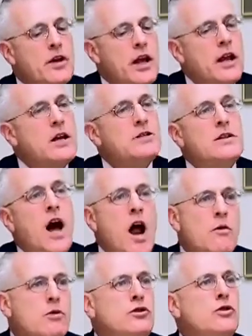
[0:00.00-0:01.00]
It has
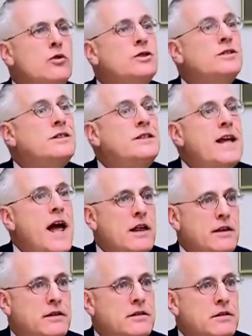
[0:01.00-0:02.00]
not reduced
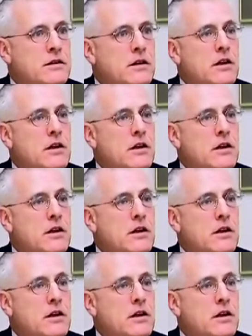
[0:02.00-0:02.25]
deaths